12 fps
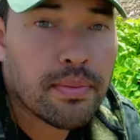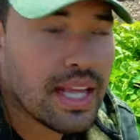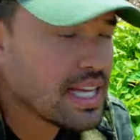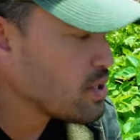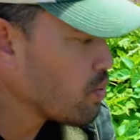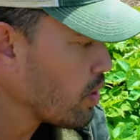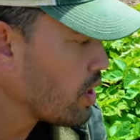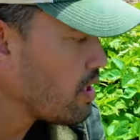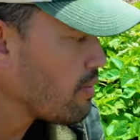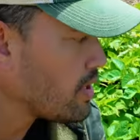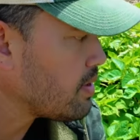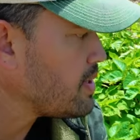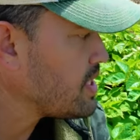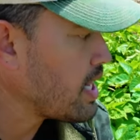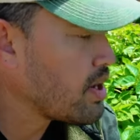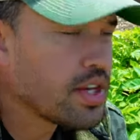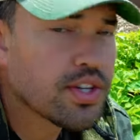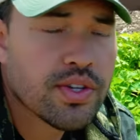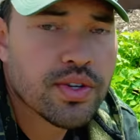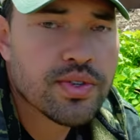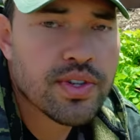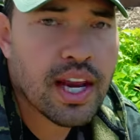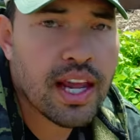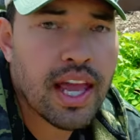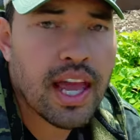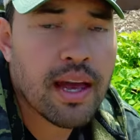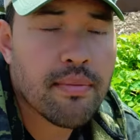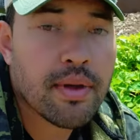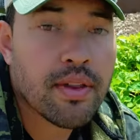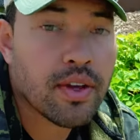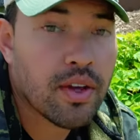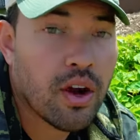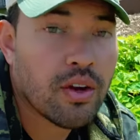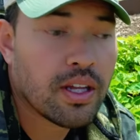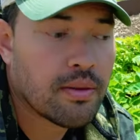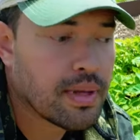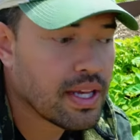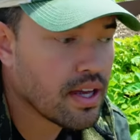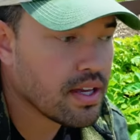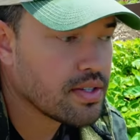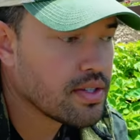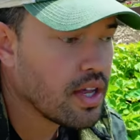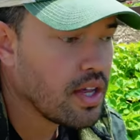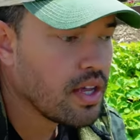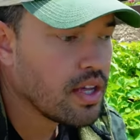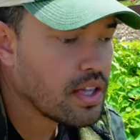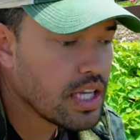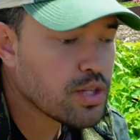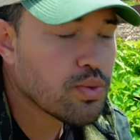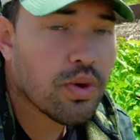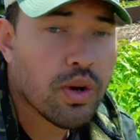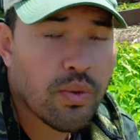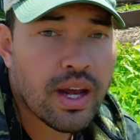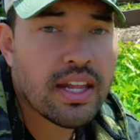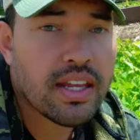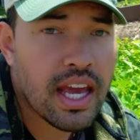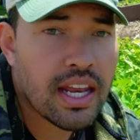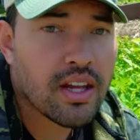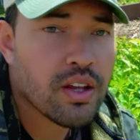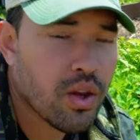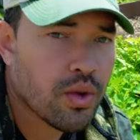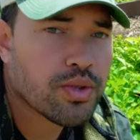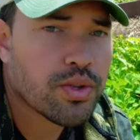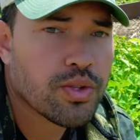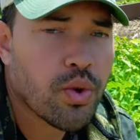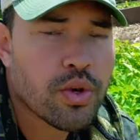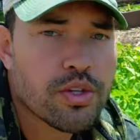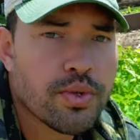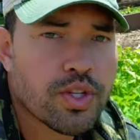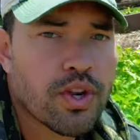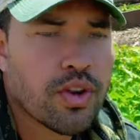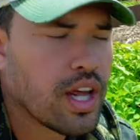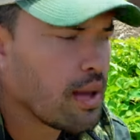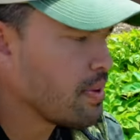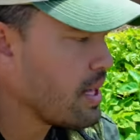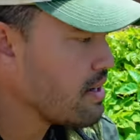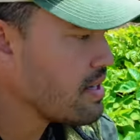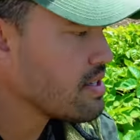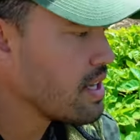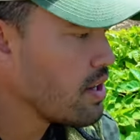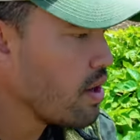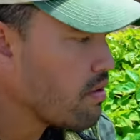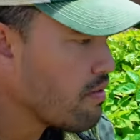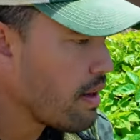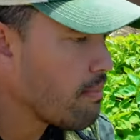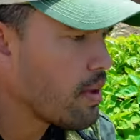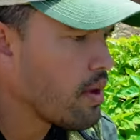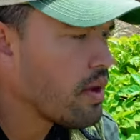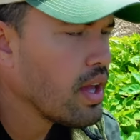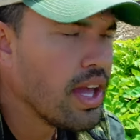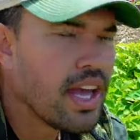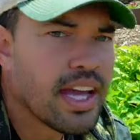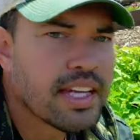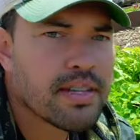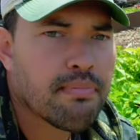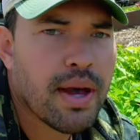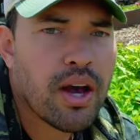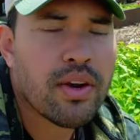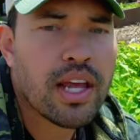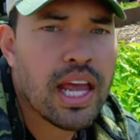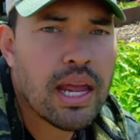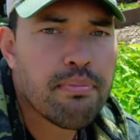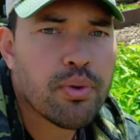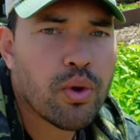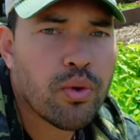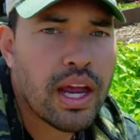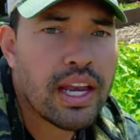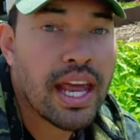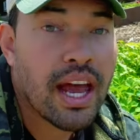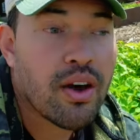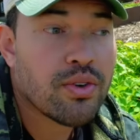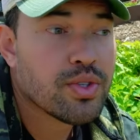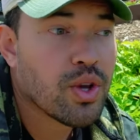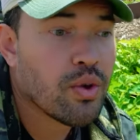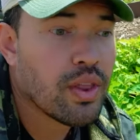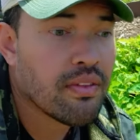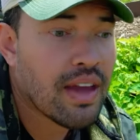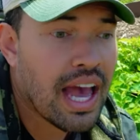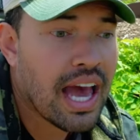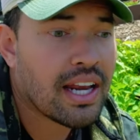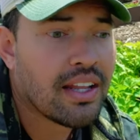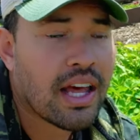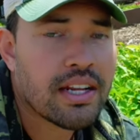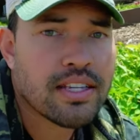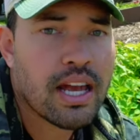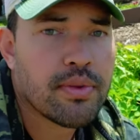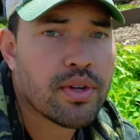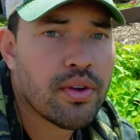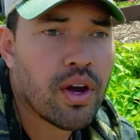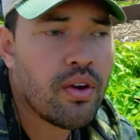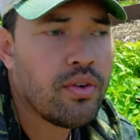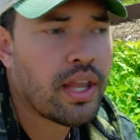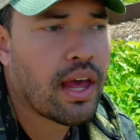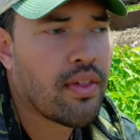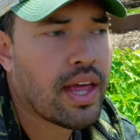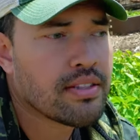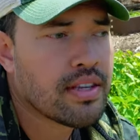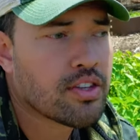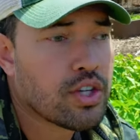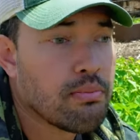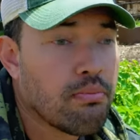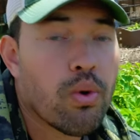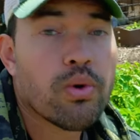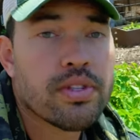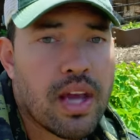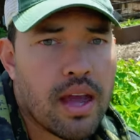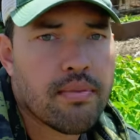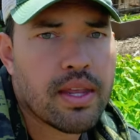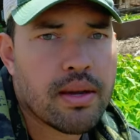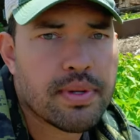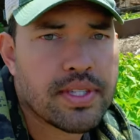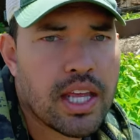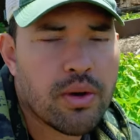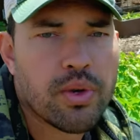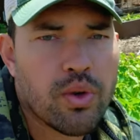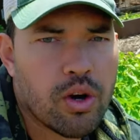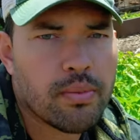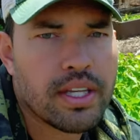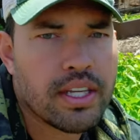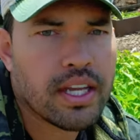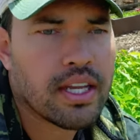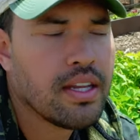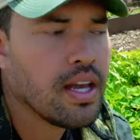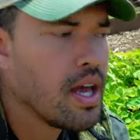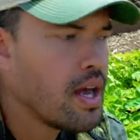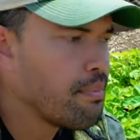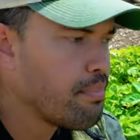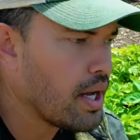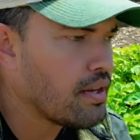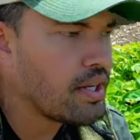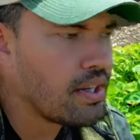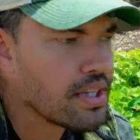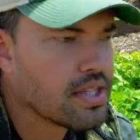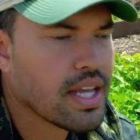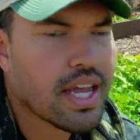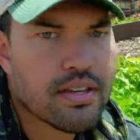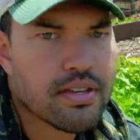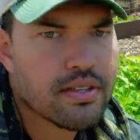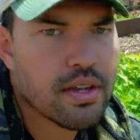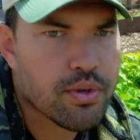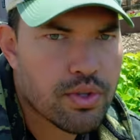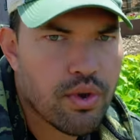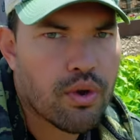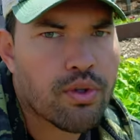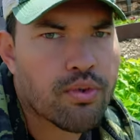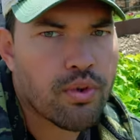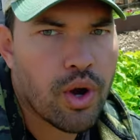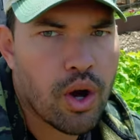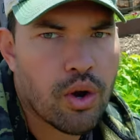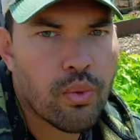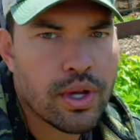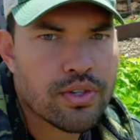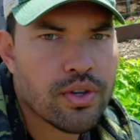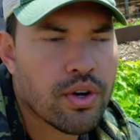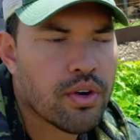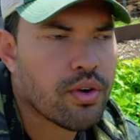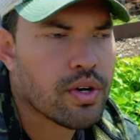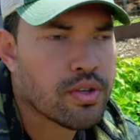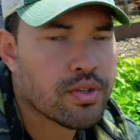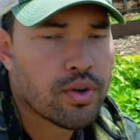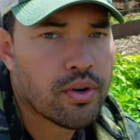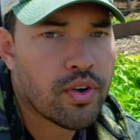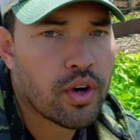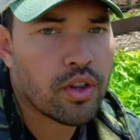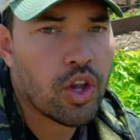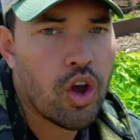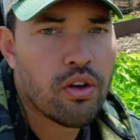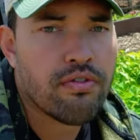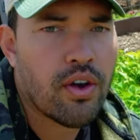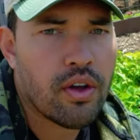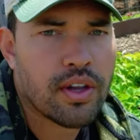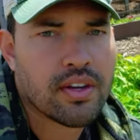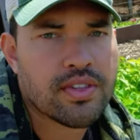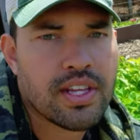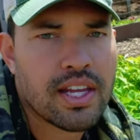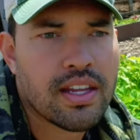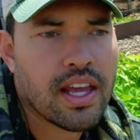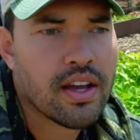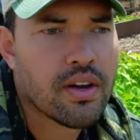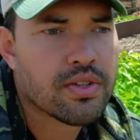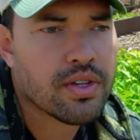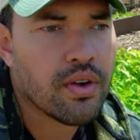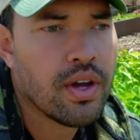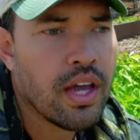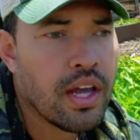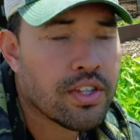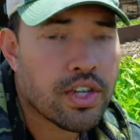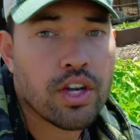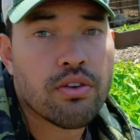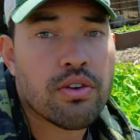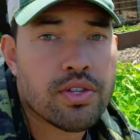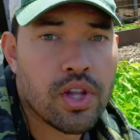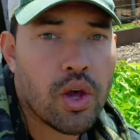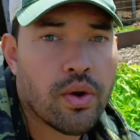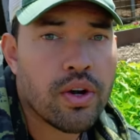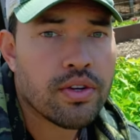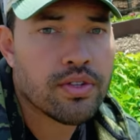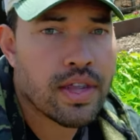I'm less worried about the potato issues than I am the garlic because these were already getting closer towards maturity. I planted these in November. It's about April right now, so they've had a lot of time to grow. Now that's actually more time than a potato would normally need, but in this case, it was grown through our winter or sort of our long fall here in San Diego. So it's gonna grow slower.